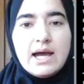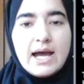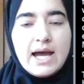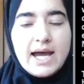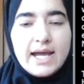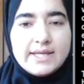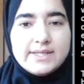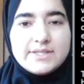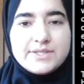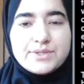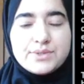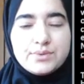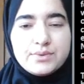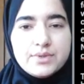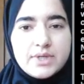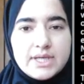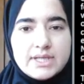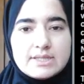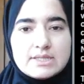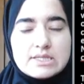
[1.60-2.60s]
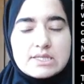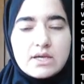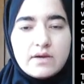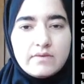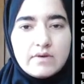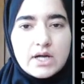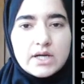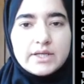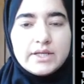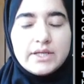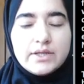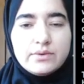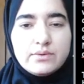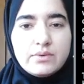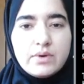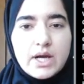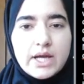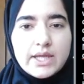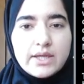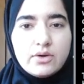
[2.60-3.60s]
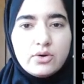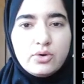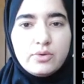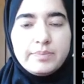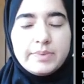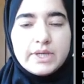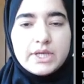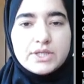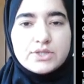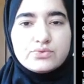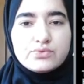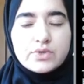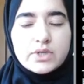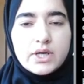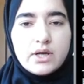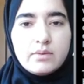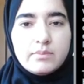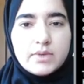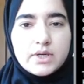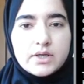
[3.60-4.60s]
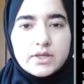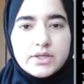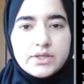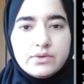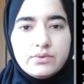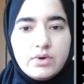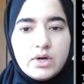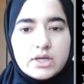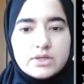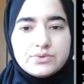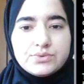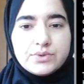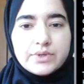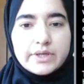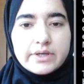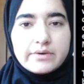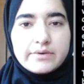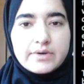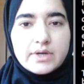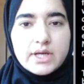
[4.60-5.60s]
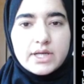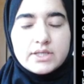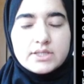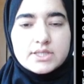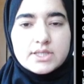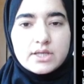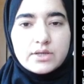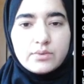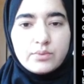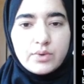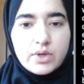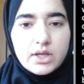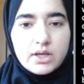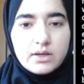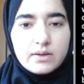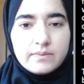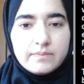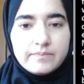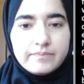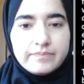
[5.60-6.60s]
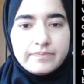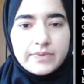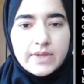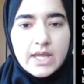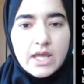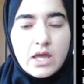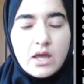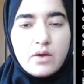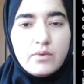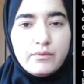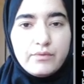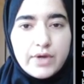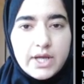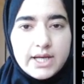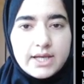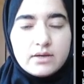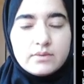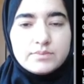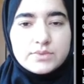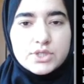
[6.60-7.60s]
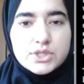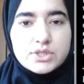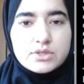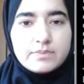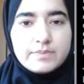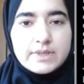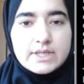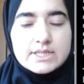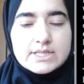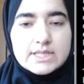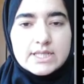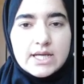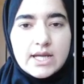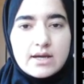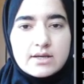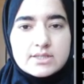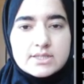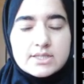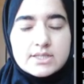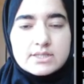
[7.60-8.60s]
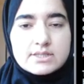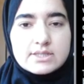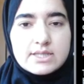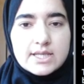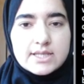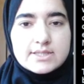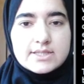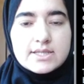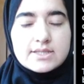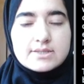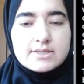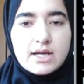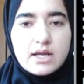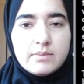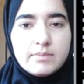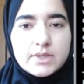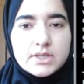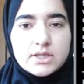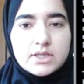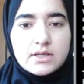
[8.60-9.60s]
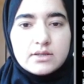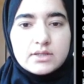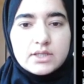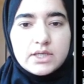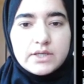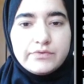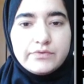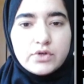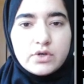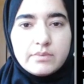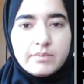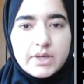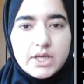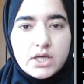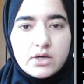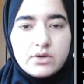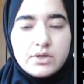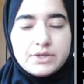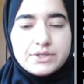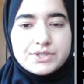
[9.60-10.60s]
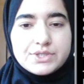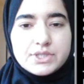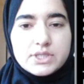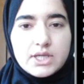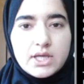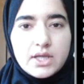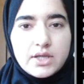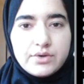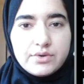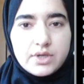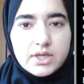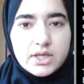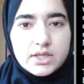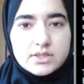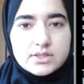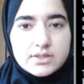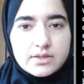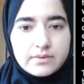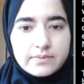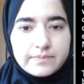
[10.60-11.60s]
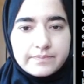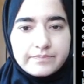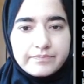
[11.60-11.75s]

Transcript: Hi students, how are you? I hope each one among you are doing great and well. Welcome to Supnit's classes. This is Rahmat Latif, your biology educator.